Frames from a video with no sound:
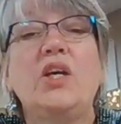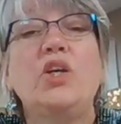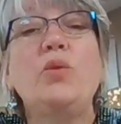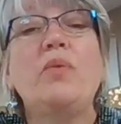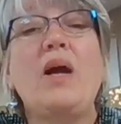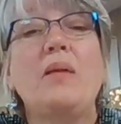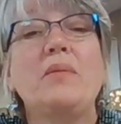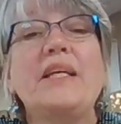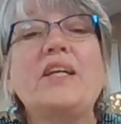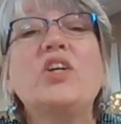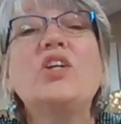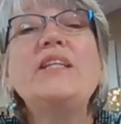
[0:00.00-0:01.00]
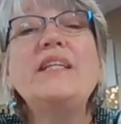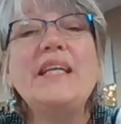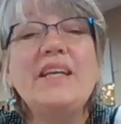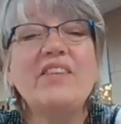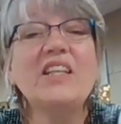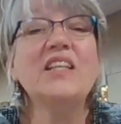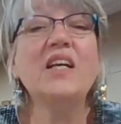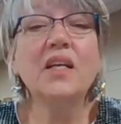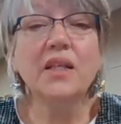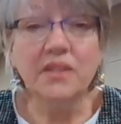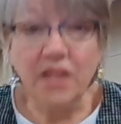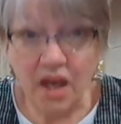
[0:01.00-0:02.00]
you probably couldn't even
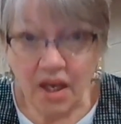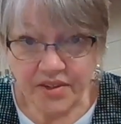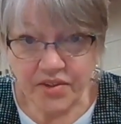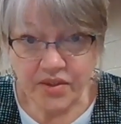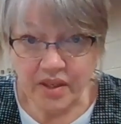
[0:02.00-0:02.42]
touch